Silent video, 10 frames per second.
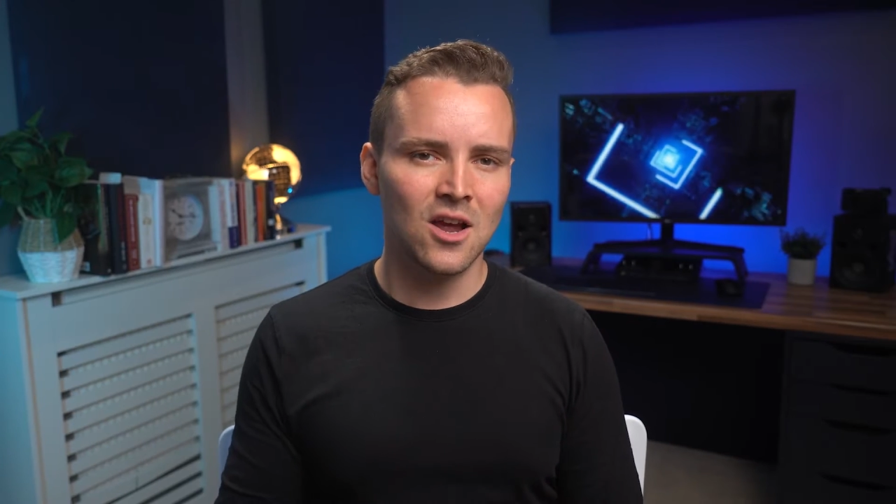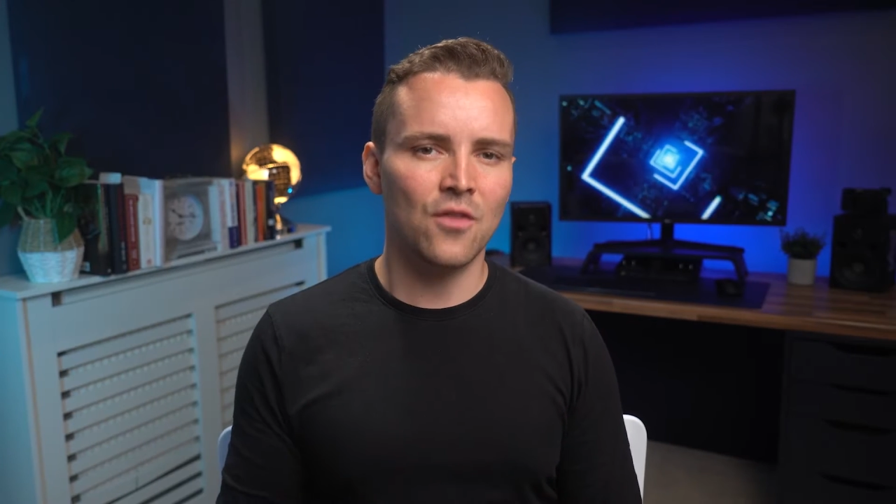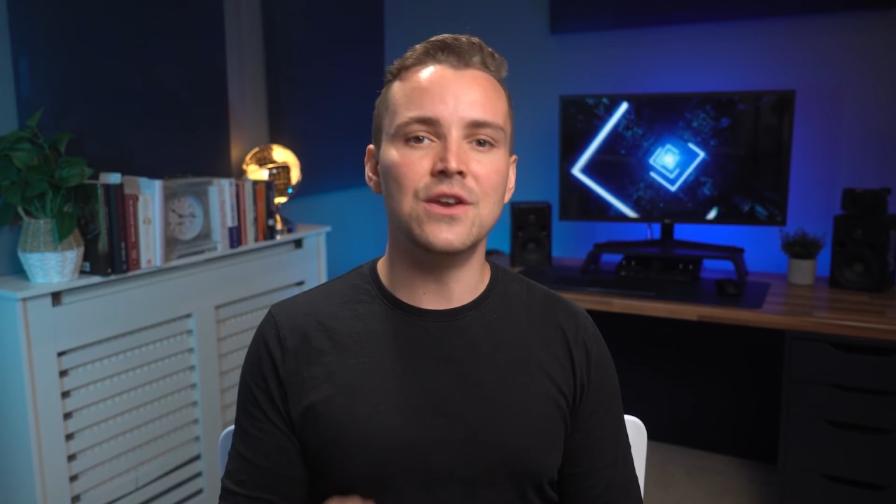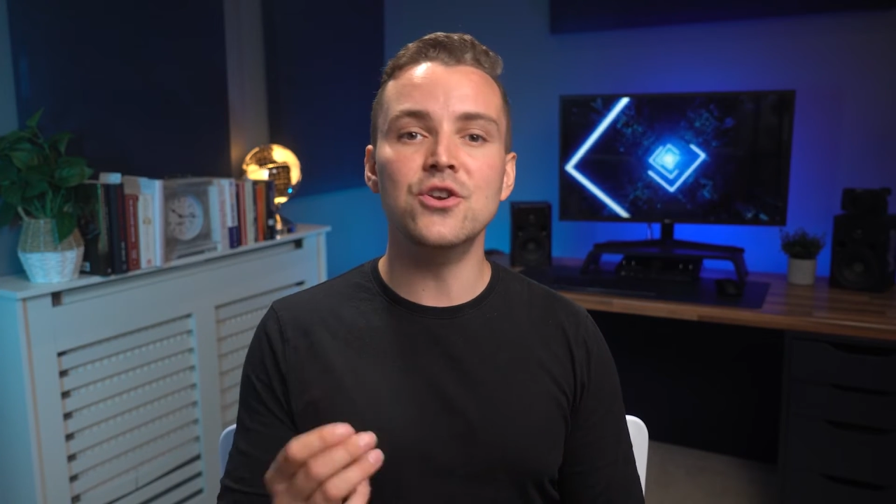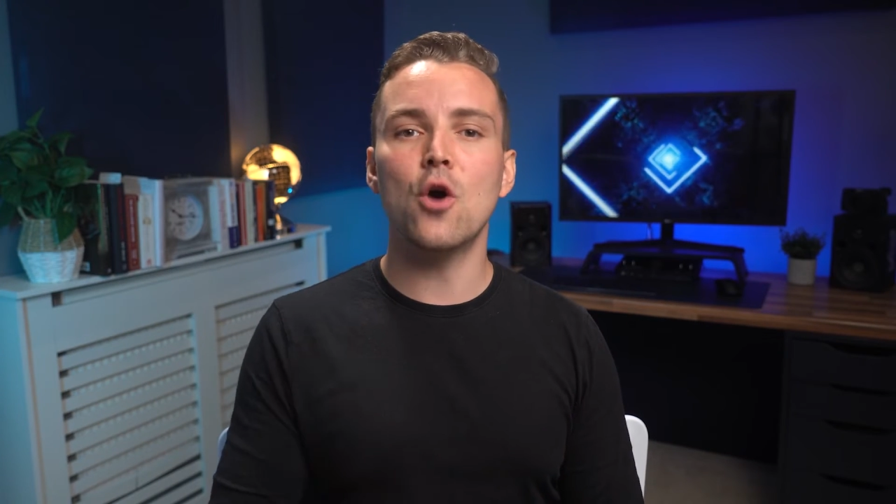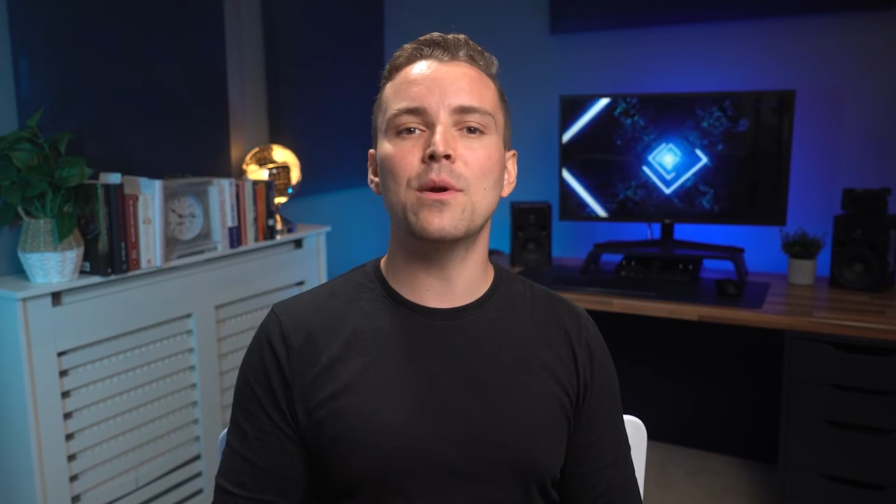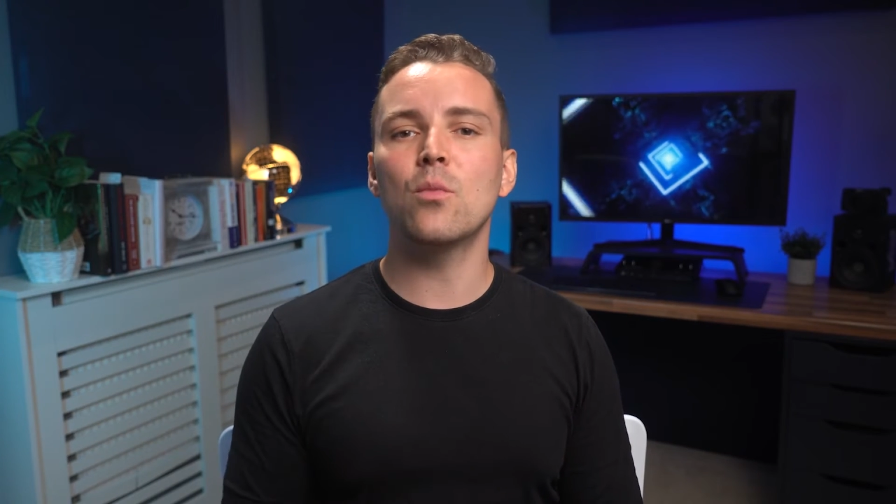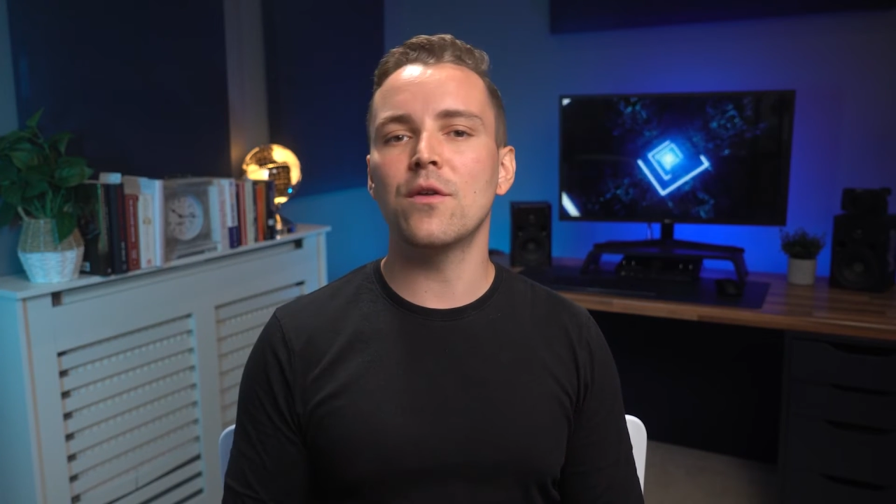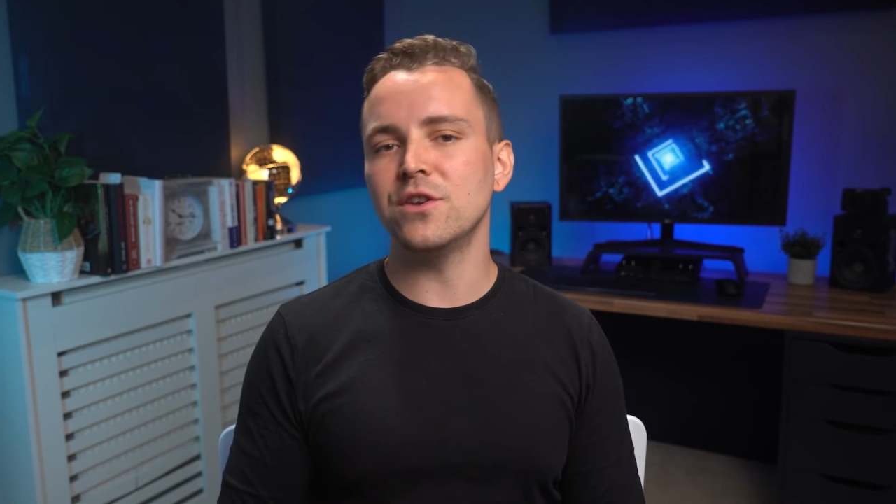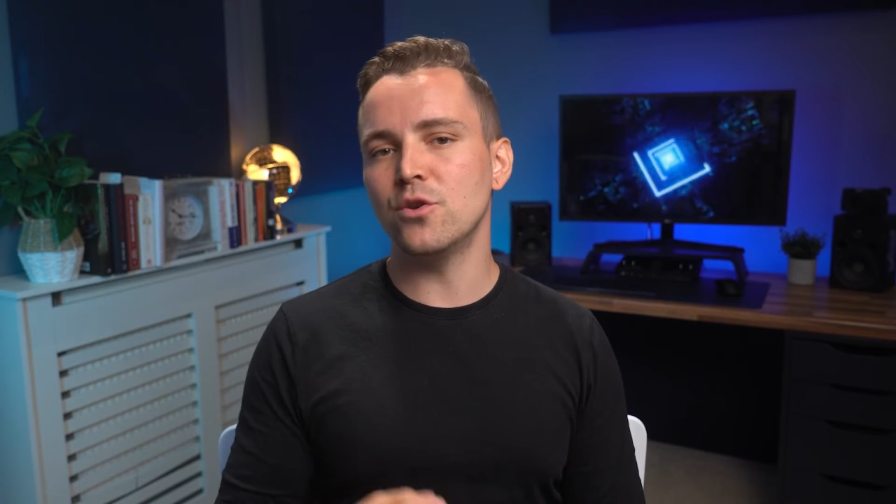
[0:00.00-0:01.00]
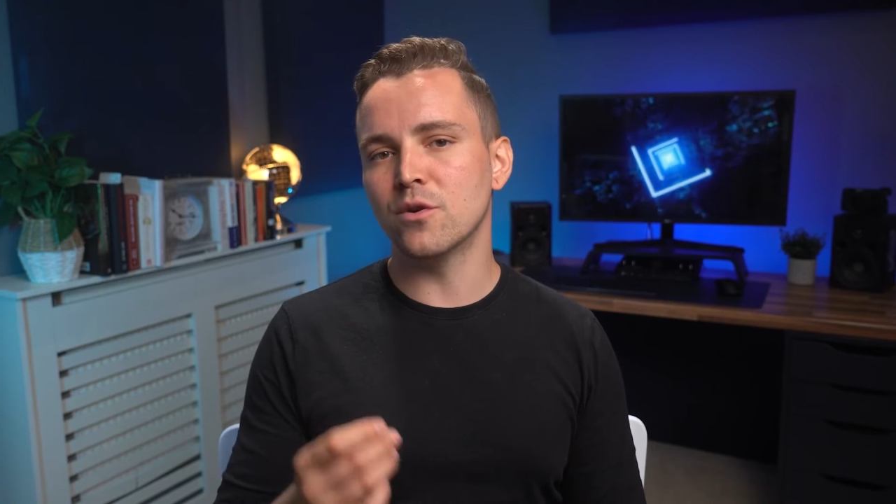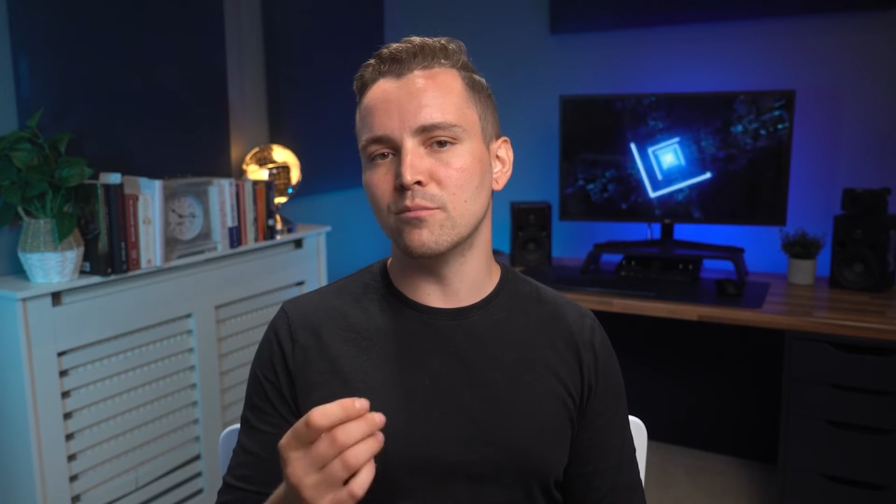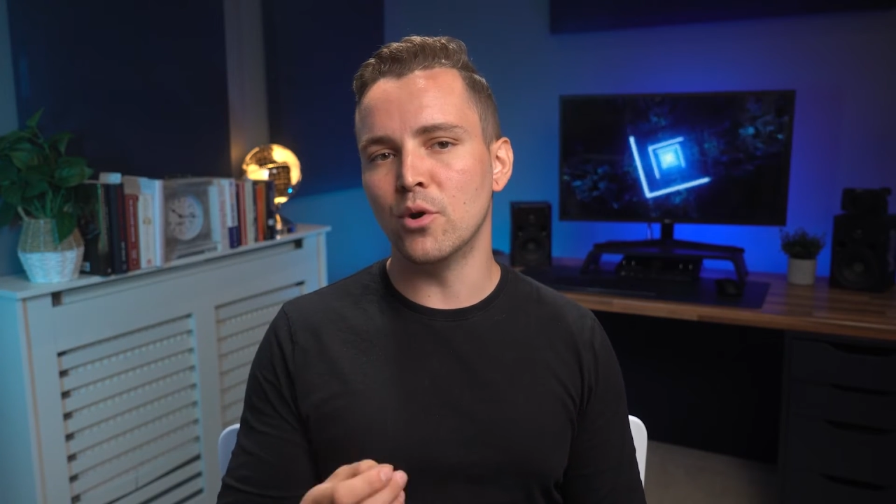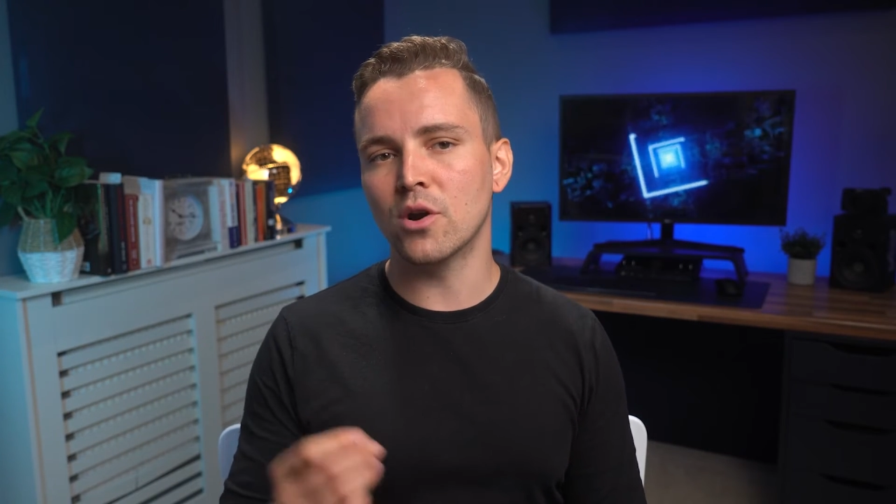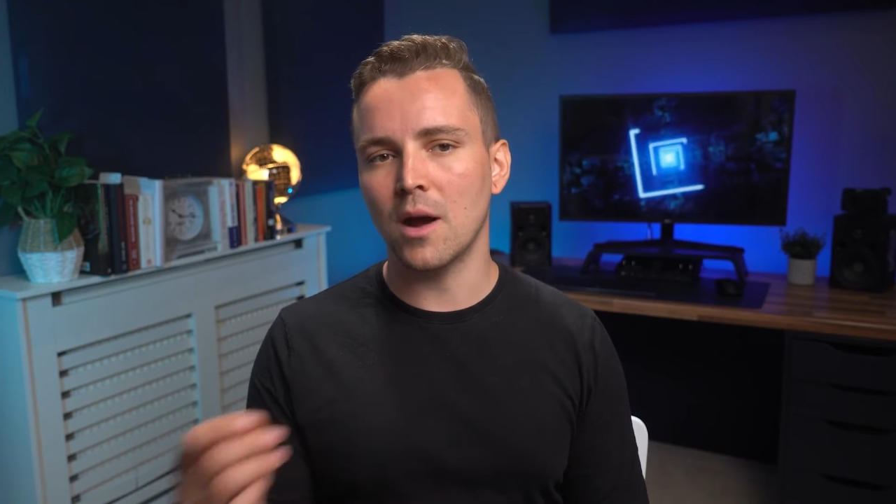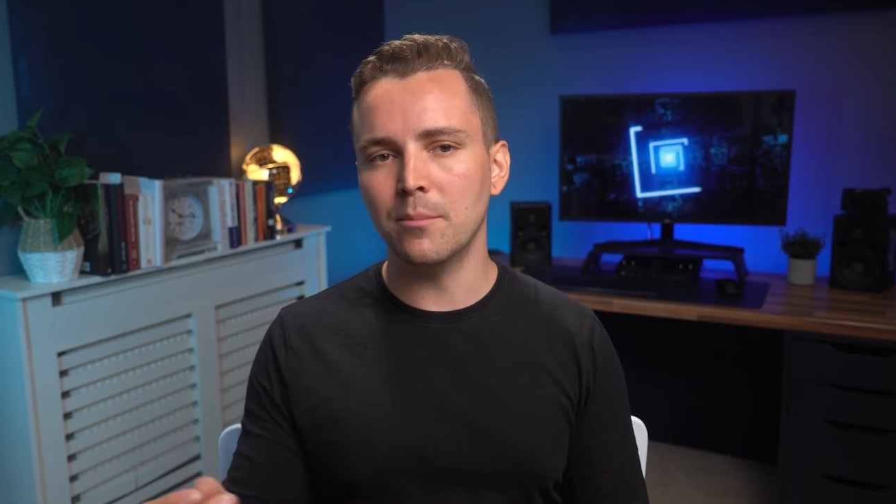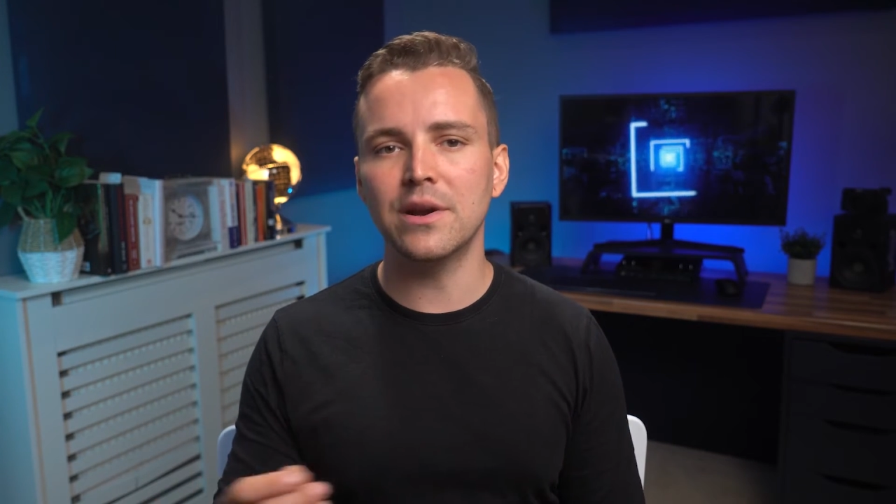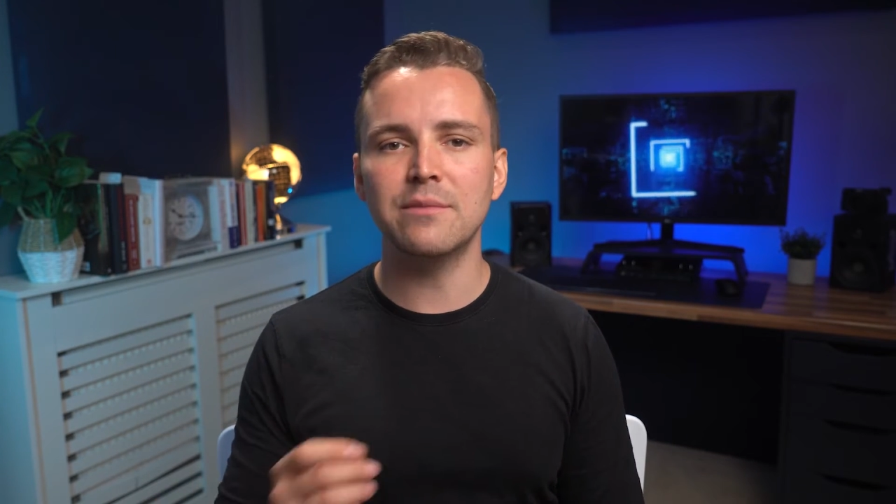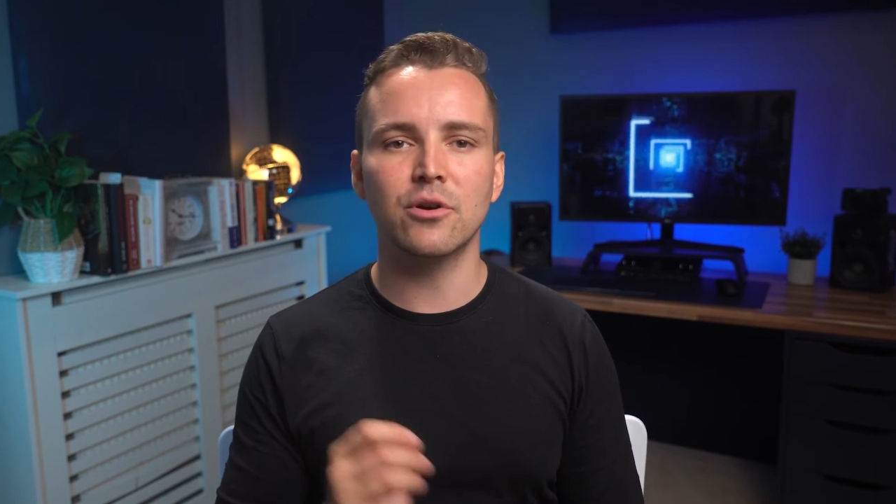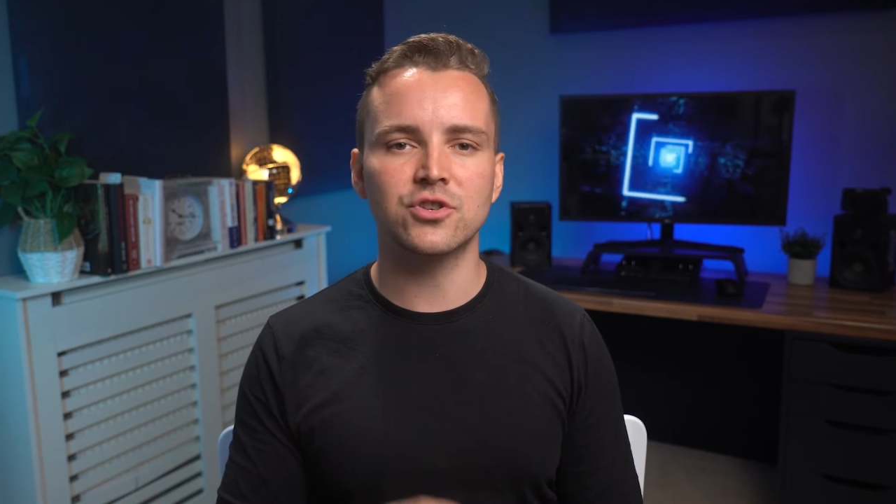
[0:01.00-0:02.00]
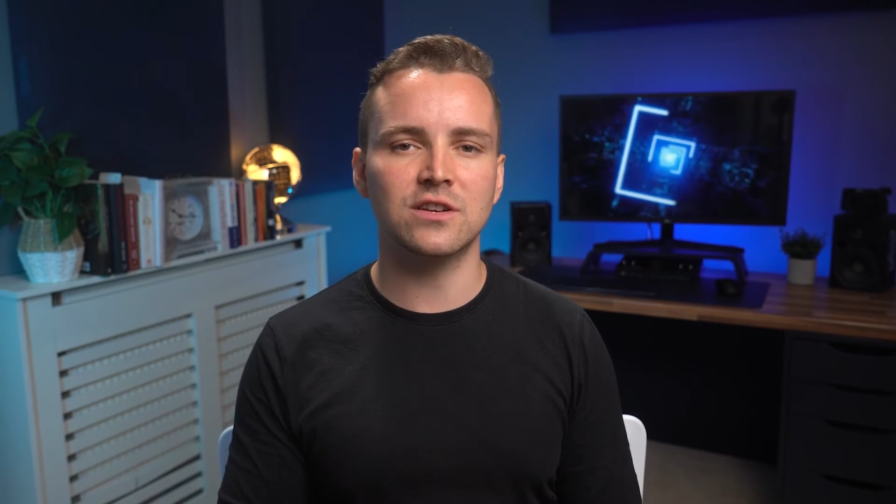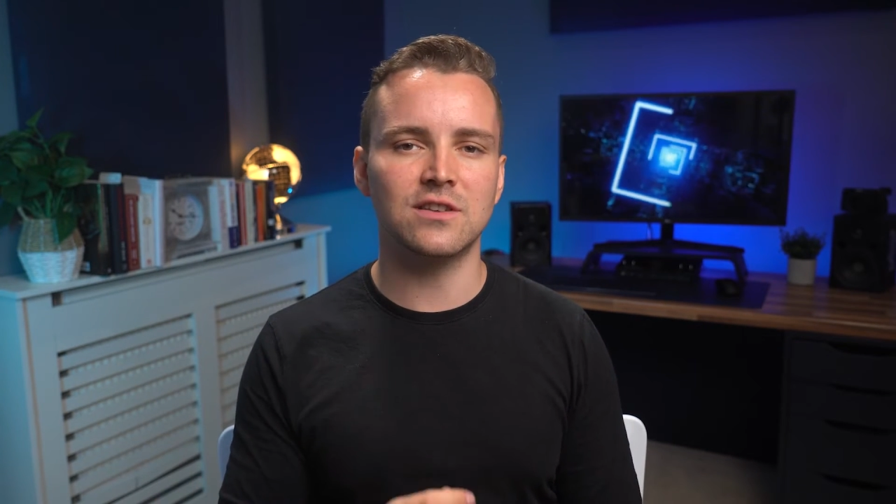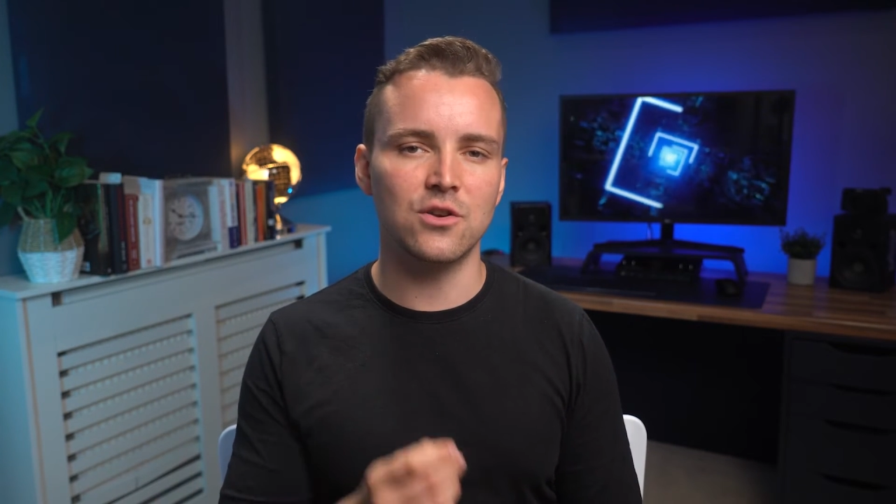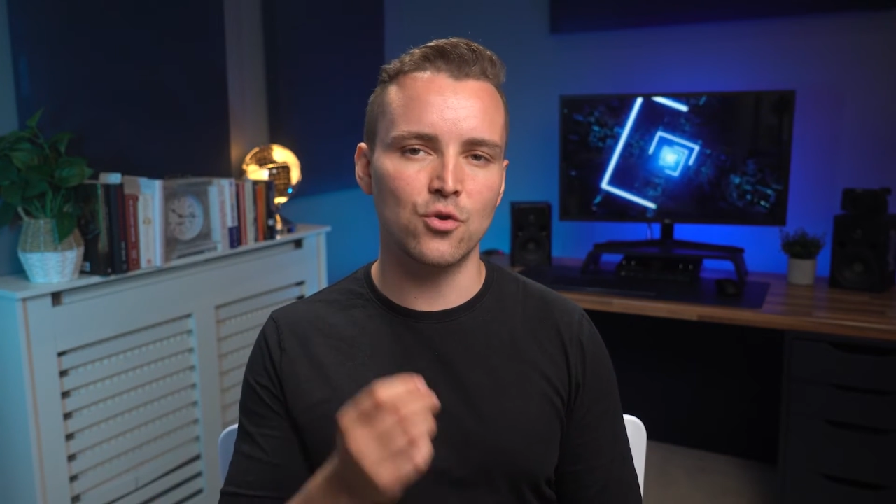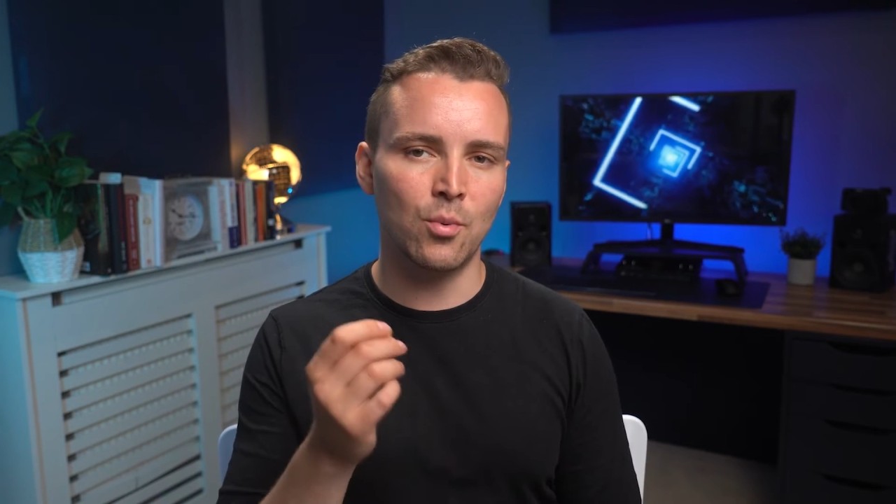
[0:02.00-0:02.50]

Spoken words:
then knowing whether you can put company projects in your